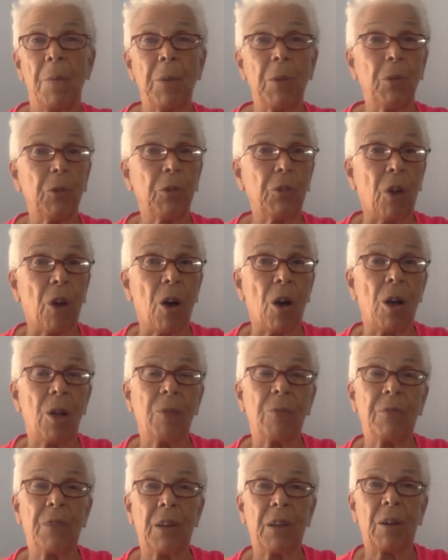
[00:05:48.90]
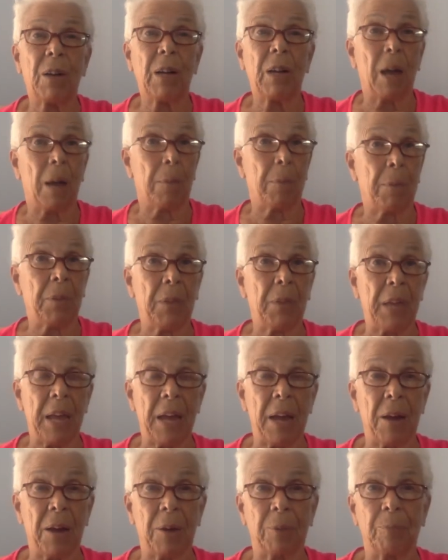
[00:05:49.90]
It was all very up in the
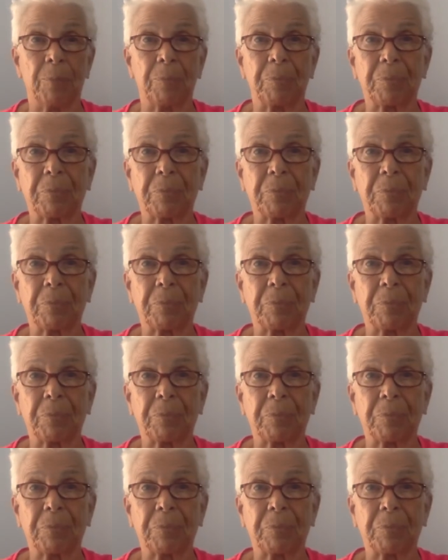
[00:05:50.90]
air.